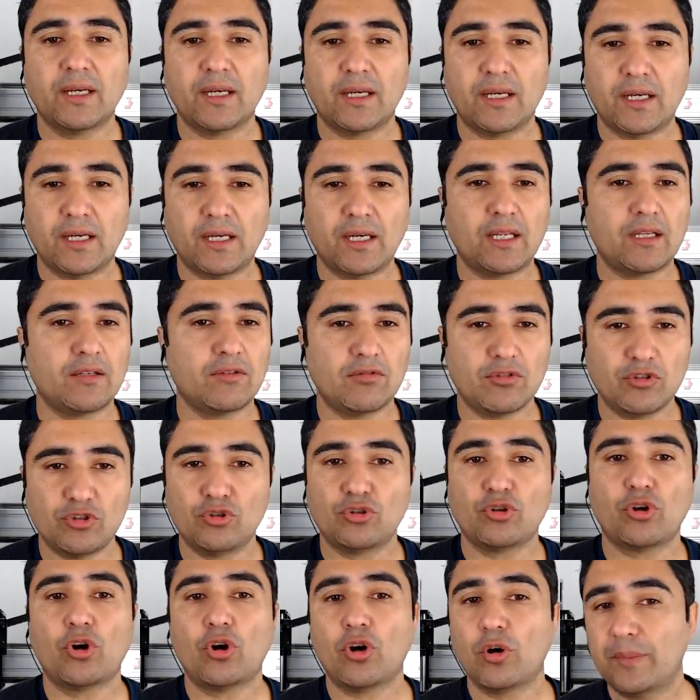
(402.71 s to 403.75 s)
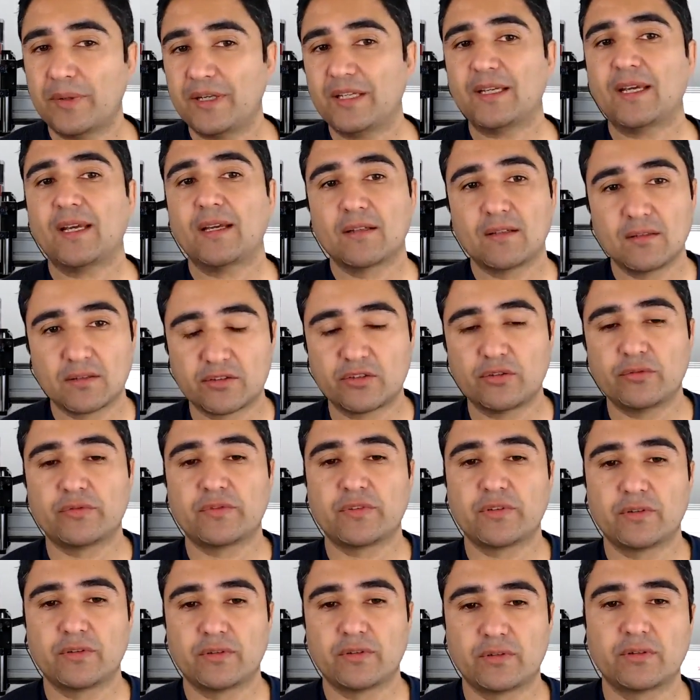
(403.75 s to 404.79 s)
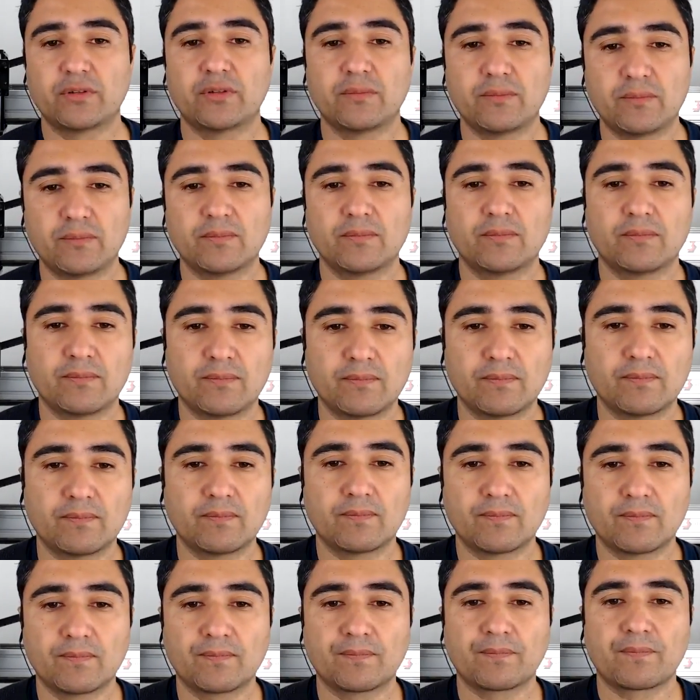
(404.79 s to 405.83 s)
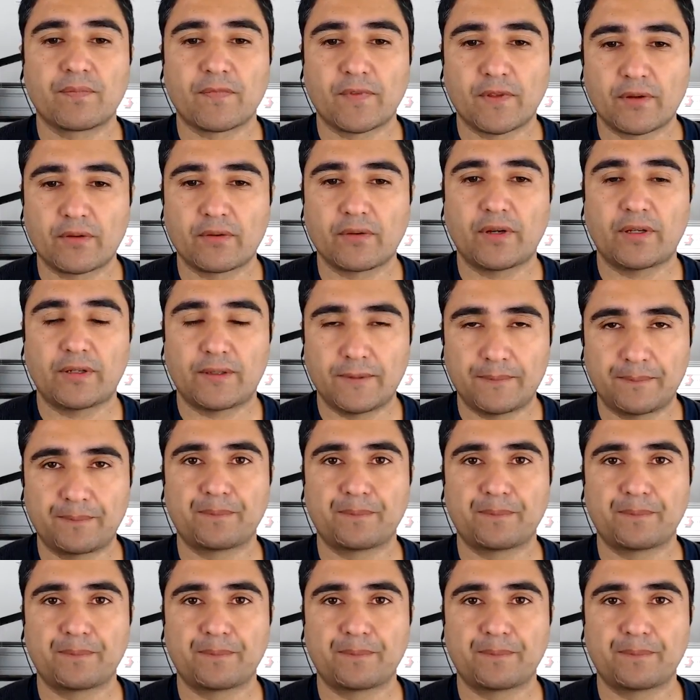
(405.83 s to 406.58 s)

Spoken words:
and you know how many angles you've turned. Right.